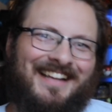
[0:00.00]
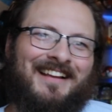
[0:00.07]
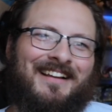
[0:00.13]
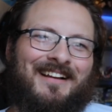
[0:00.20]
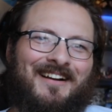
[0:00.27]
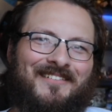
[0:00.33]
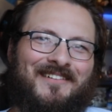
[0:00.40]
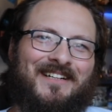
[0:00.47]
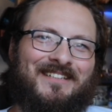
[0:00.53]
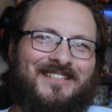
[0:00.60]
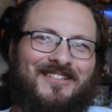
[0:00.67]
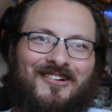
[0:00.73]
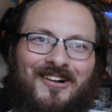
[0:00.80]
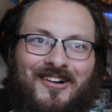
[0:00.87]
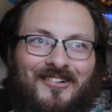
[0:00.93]
Okay,
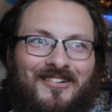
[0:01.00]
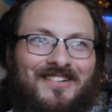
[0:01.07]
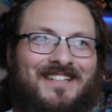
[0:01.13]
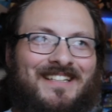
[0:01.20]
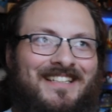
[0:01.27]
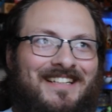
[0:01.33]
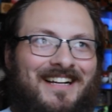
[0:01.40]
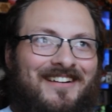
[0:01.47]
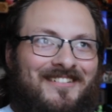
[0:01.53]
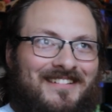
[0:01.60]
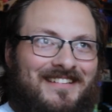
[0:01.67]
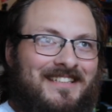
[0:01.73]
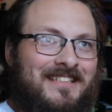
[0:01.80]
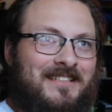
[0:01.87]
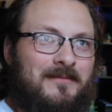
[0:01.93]
so I release I
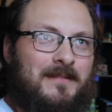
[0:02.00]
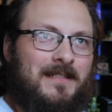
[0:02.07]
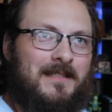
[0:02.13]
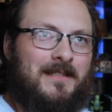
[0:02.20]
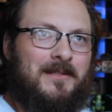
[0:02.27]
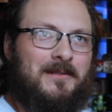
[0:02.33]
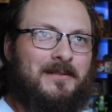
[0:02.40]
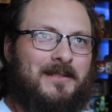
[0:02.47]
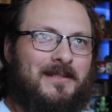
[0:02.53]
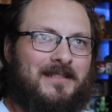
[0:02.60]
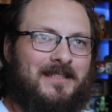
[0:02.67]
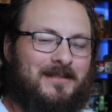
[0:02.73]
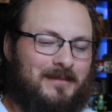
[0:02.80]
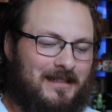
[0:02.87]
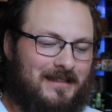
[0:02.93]
release a video talking
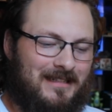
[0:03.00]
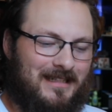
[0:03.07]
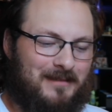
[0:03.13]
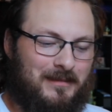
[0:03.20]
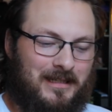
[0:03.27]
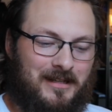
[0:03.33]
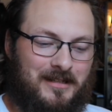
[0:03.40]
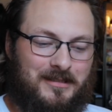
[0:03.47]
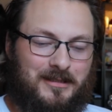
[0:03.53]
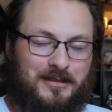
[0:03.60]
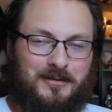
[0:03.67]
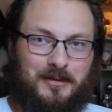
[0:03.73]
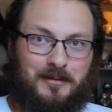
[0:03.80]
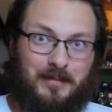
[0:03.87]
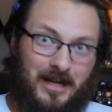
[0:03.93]
about like my issues
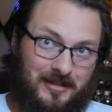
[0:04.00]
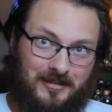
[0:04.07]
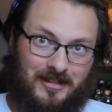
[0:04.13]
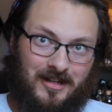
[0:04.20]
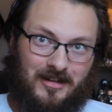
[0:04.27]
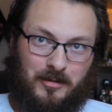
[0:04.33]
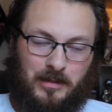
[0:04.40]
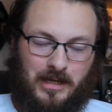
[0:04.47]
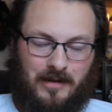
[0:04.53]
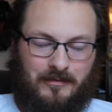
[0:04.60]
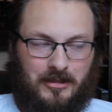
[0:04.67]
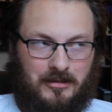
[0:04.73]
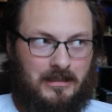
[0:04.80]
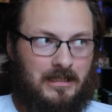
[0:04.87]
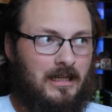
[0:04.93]
with Bakugan or
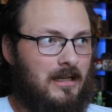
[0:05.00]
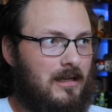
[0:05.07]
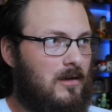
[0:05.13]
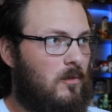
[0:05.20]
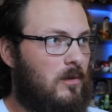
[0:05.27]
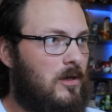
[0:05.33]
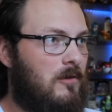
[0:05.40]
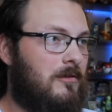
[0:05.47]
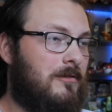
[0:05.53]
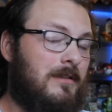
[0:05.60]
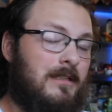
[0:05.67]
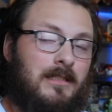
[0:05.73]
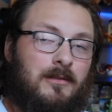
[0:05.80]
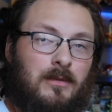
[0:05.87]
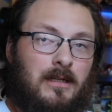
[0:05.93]
whatever. Went over
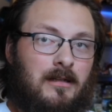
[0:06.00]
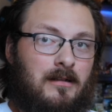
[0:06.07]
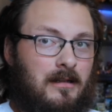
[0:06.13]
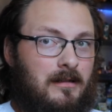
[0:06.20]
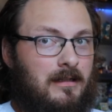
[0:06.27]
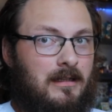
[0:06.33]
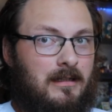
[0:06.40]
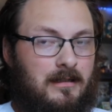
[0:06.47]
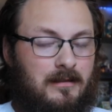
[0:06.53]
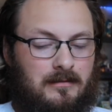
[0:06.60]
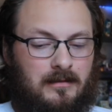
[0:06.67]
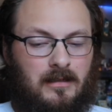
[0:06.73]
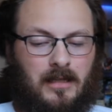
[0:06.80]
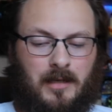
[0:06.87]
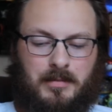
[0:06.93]
really well. I think
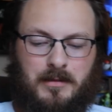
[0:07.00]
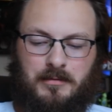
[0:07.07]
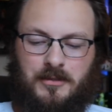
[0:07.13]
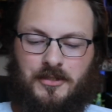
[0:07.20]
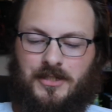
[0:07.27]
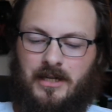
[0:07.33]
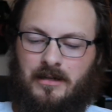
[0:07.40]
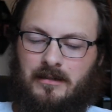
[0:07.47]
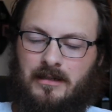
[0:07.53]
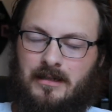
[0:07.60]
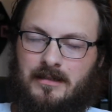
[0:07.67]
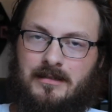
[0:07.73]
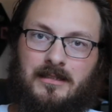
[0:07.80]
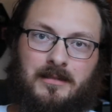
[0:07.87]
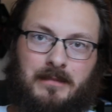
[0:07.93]
a lot of people shared a lot of
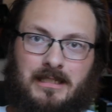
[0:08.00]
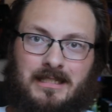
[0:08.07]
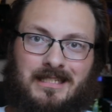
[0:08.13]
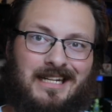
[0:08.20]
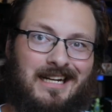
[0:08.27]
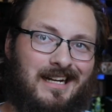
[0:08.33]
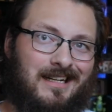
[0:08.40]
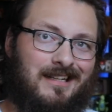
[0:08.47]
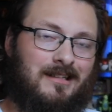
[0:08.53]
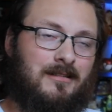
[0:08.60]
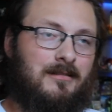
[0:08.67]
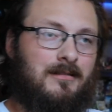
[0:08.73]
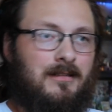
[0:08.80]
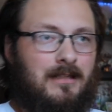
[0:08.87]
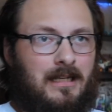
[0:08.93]
sentiments that I
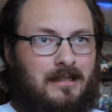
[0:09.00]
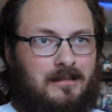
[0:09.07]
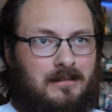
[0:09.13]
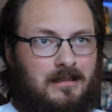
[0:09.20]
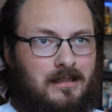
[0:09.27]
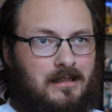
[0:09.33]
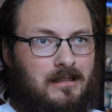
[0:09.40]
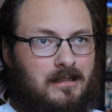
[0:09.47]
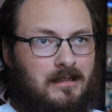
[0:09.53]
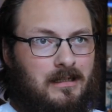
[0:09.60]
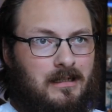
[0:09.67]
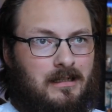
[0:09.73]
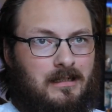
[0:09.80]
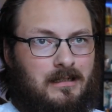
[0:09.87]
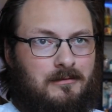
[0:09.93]
held, and uh,
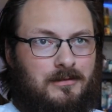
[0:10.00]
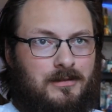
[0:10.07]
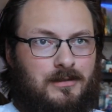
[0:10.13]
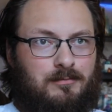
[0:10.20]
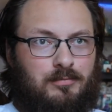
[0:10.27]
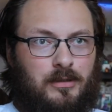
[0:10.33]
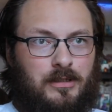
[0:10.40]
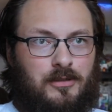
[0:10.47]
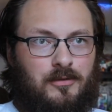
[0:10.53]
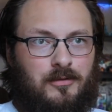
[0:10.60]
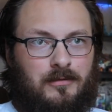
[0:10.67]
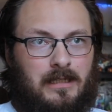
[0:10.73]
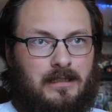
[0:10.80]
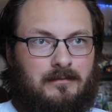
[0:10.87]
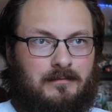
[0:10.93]
it was pretty cool.
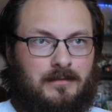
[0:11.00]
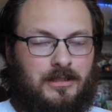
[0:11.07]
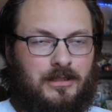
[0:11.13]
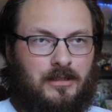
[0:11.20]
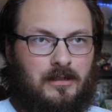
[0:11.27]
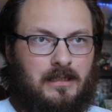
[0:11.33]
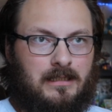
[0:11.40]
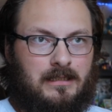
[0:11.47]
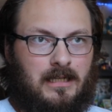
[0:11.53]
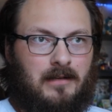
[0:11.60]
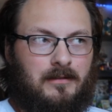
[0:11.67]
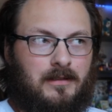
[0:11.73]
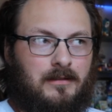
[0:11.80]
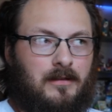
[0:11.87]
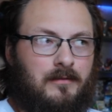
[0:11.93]
And you know, I got to have
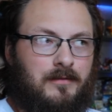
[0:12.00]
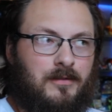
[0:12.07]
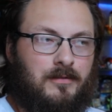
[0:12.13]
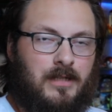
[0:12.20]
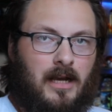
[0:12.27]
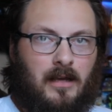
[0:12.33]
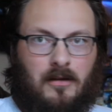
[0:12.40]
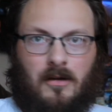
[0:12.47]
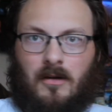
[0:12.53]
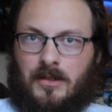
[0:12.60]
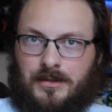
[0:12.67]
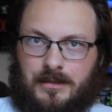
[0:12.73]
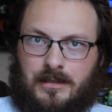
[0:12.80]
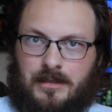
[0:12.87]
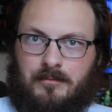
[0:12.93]
a, a few dialogues
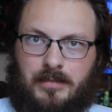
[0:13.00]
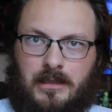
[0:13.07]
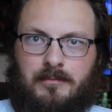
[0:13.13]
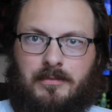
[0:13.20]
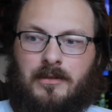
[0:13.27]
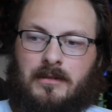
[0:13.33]
with some people,